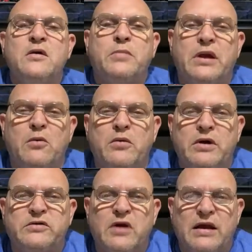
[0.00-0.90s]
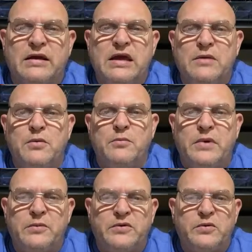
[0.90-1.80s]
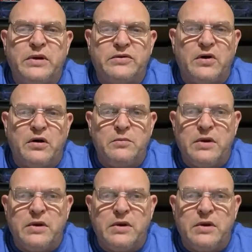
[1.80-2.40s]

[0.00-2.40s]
but I want to try to keep them in between 30